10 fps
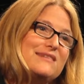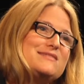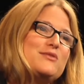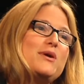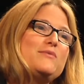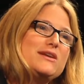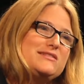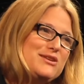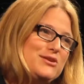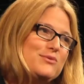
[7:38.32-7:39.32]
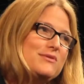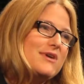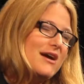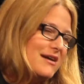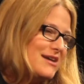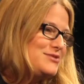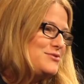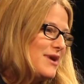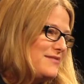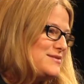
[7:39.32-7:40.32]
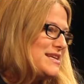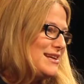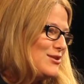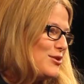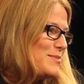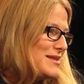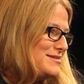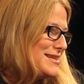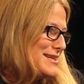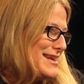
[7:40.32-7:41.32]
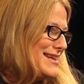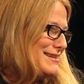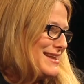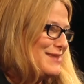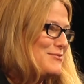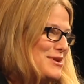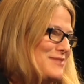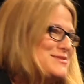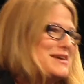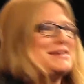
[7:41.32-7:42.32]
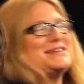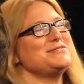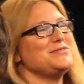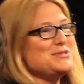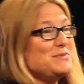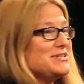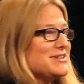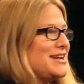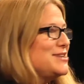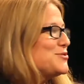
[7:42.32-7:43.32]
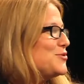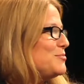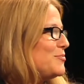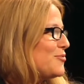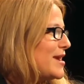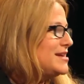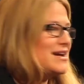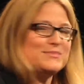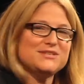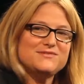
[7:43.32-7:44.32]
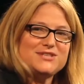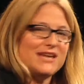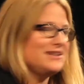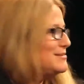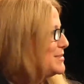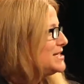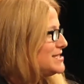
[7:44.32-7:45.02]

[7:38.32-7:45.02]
so I went to New York. I've said a lot about this in when I've done interviews, but it's kind of true. Breakups have taken me